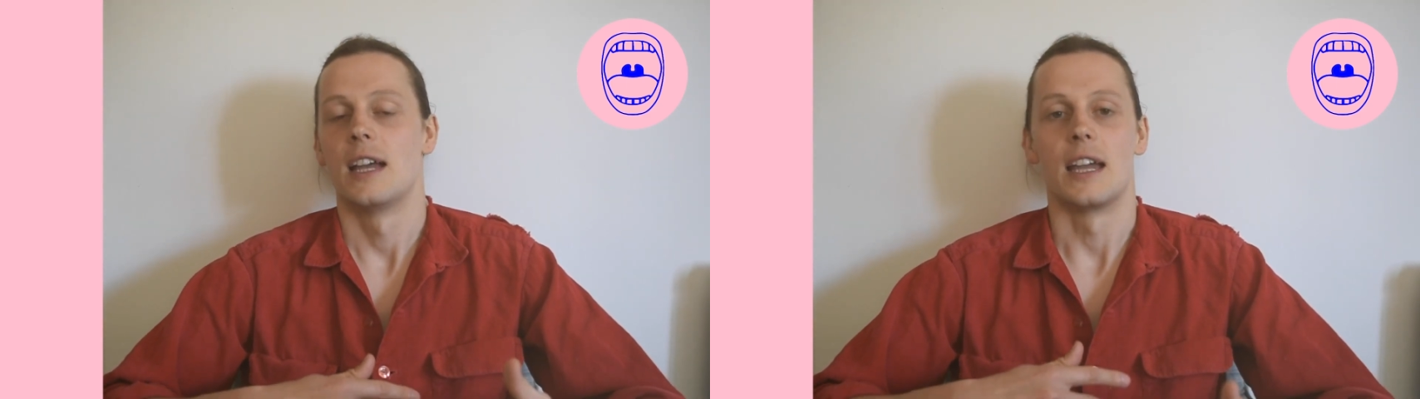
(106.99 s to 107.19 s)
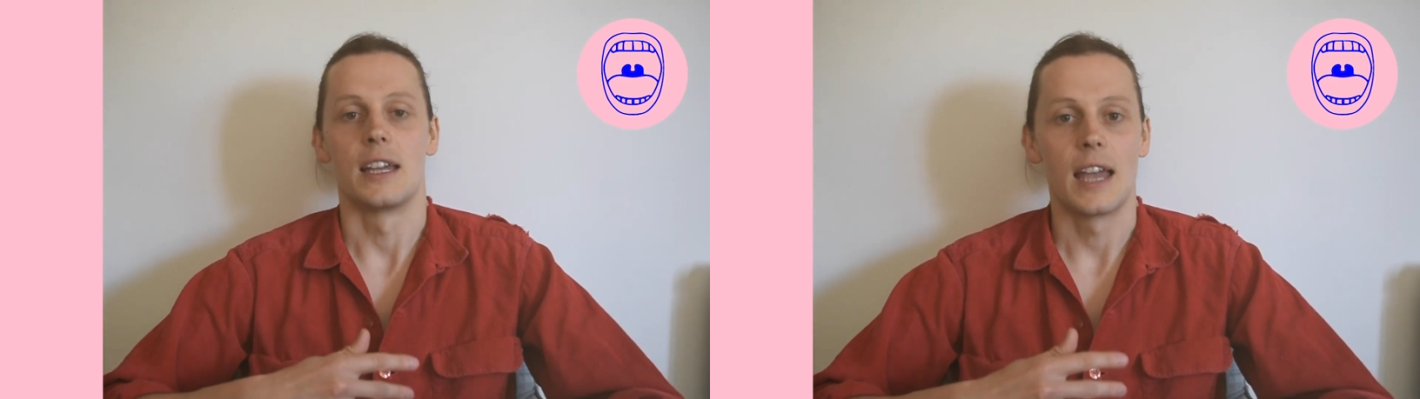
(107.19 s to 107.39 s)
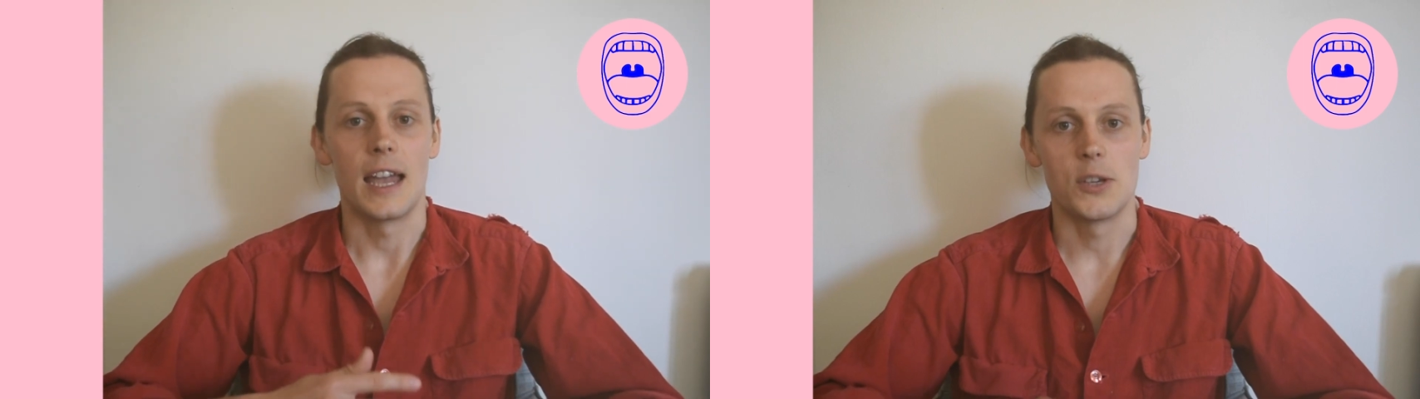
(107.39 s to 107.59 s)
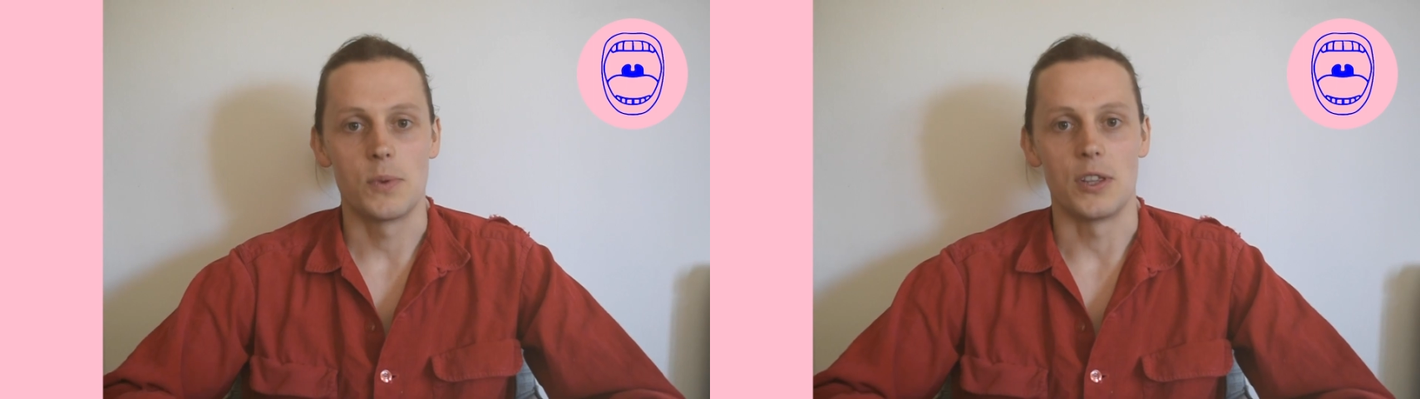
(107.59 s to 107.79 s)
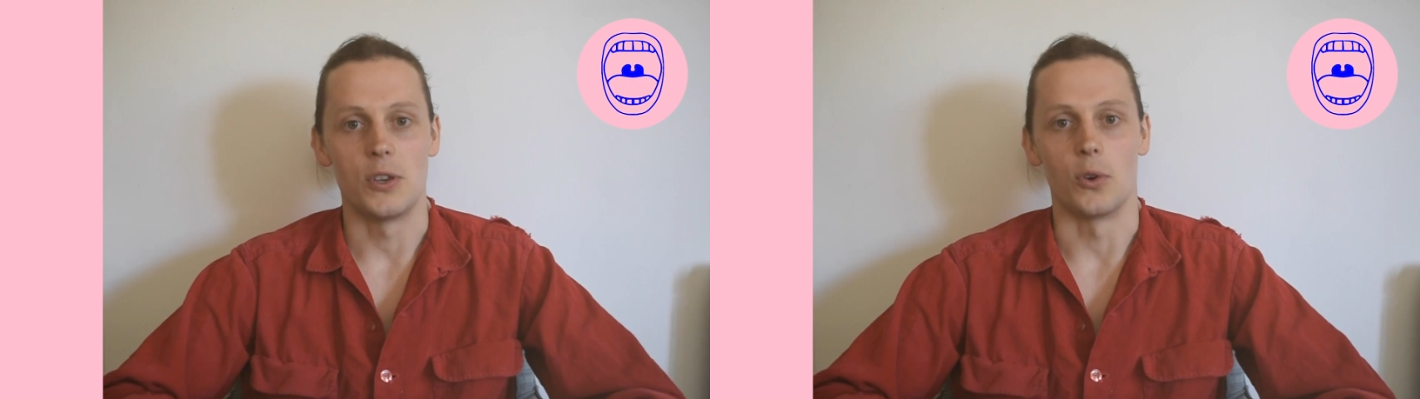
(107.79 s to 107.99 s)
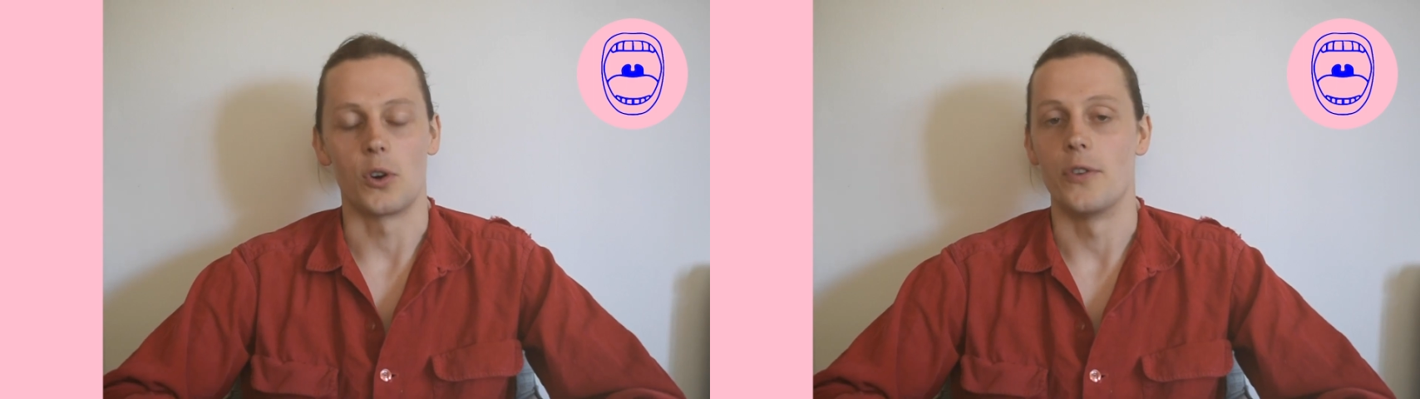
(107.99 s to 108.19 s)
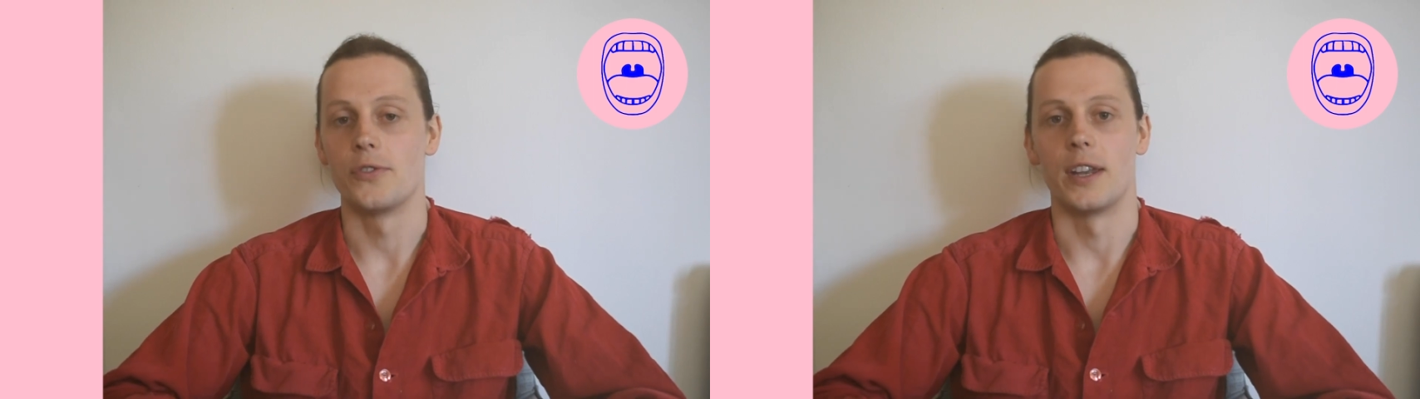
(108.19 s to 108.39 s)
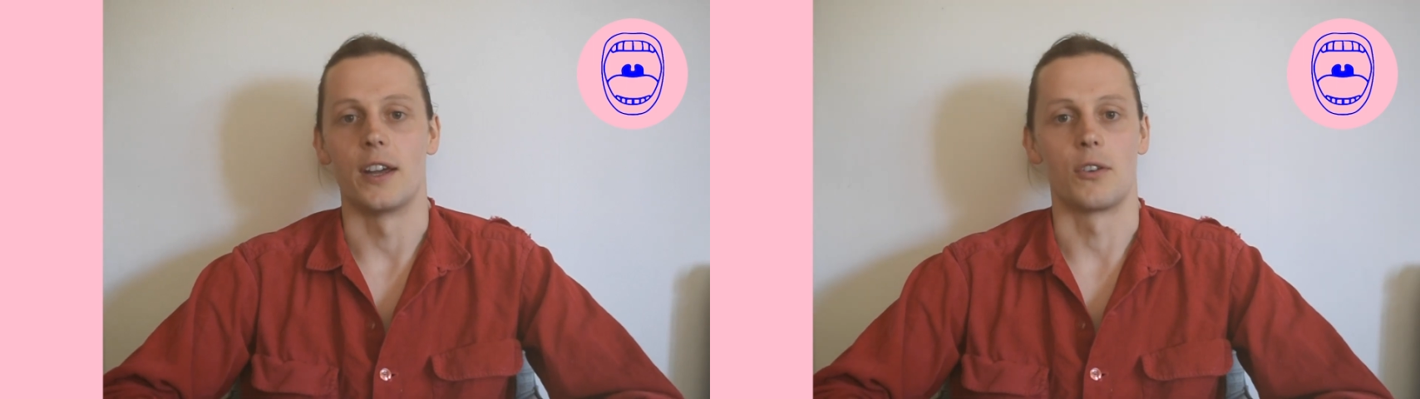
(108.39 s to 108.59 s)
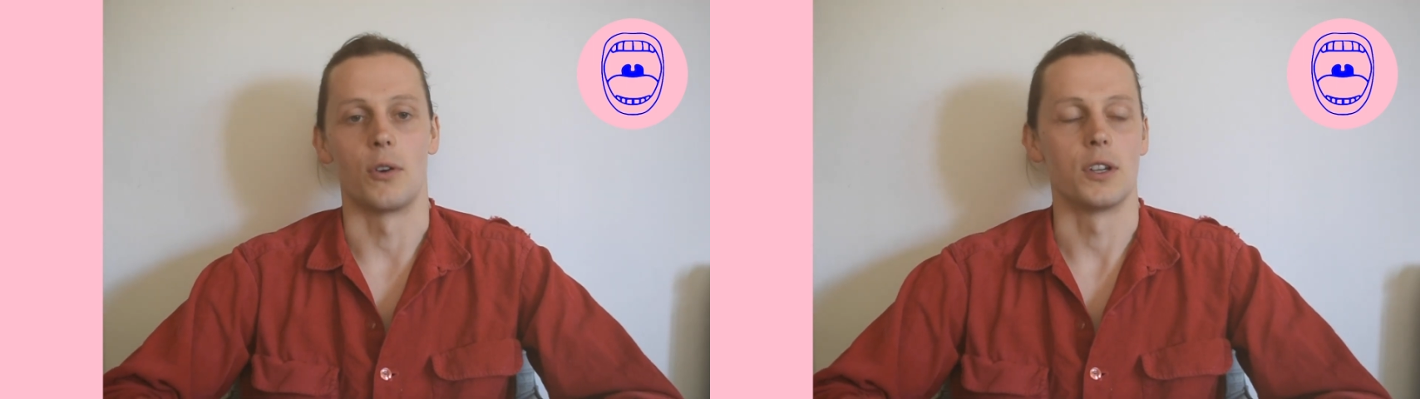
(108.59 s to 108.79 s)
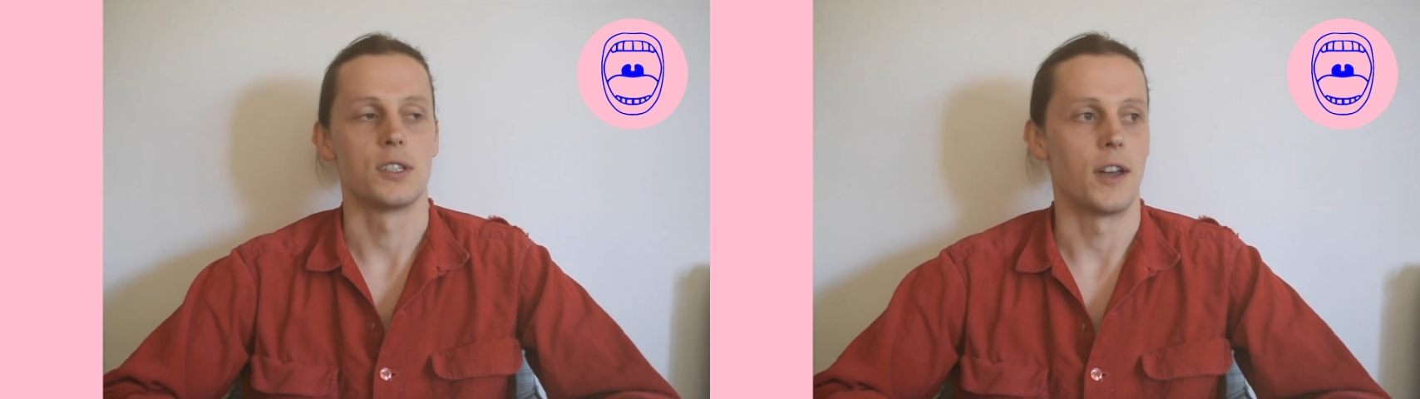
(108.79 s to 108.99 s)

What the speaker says: engaged with your content across